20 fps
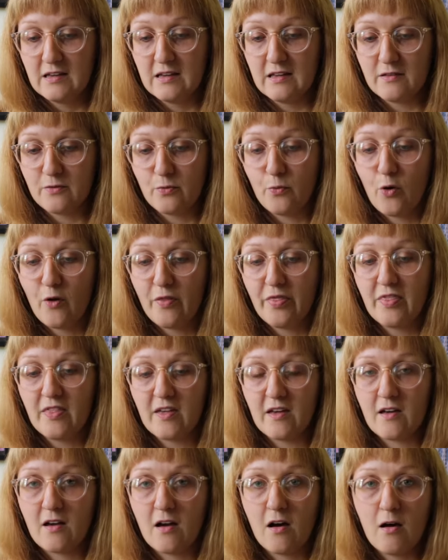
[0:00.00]
it's one
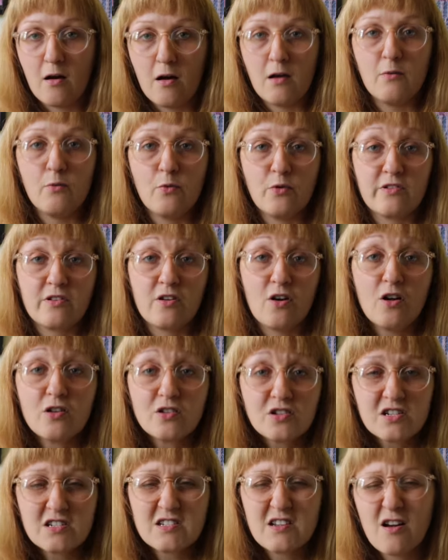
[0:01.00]
that I was
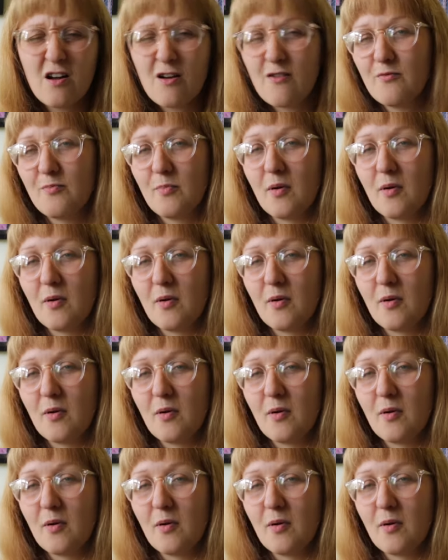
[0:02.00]
conscious of,